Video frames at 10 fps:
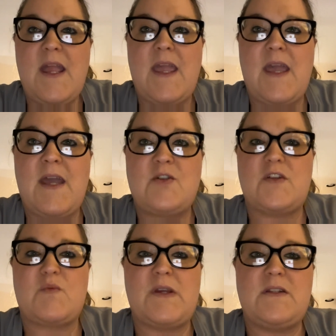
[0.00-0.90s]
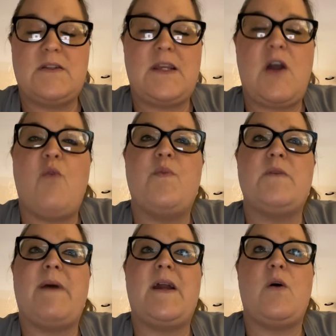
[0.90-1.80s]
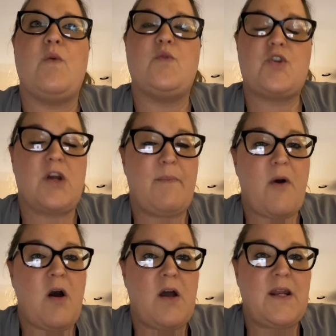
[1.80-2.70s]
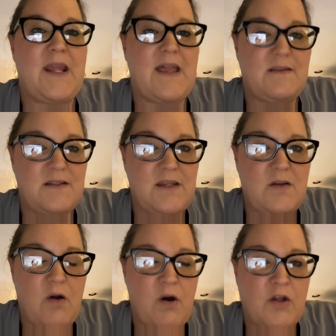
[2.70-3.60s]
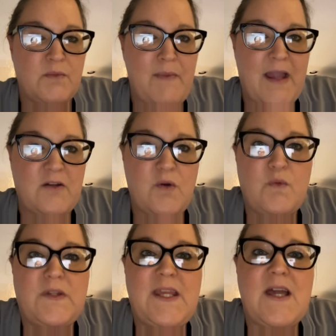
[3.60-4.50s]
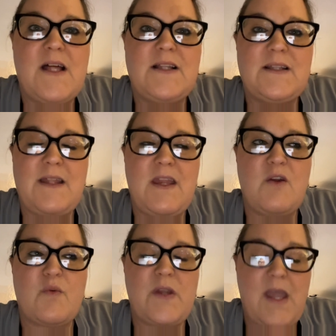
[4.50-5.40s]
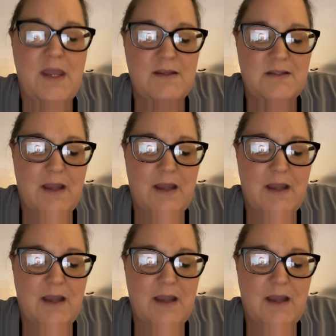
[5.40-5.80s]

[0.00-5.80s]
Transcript: and just recently opened my own shop on Etsy called Magnolia-lee Creates.